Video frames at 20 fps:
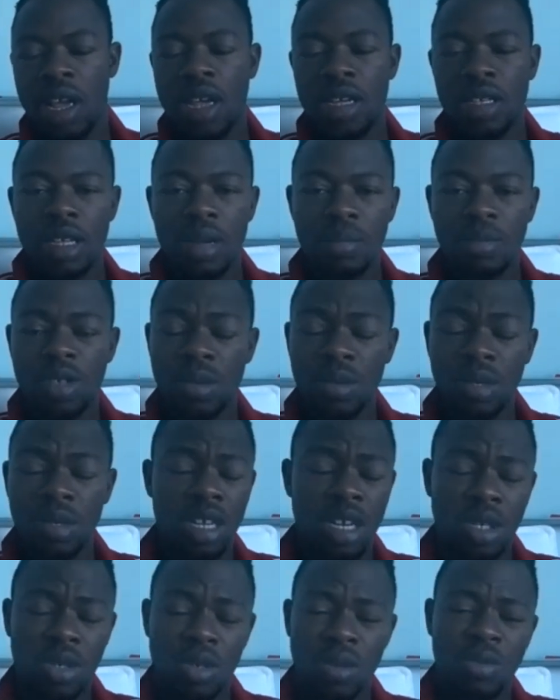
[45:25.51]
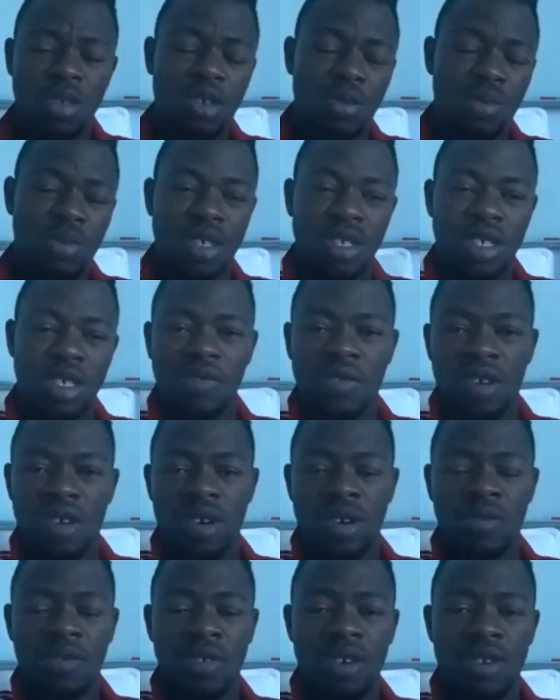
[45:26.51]
Something that screams your business.
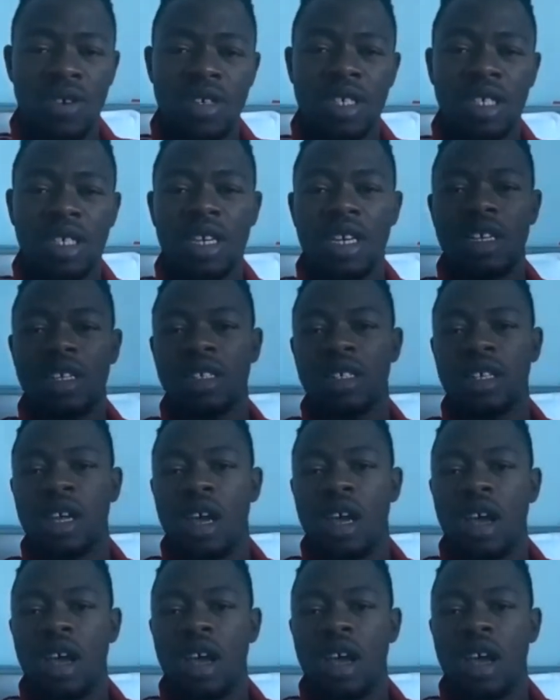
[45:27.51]
For for instance,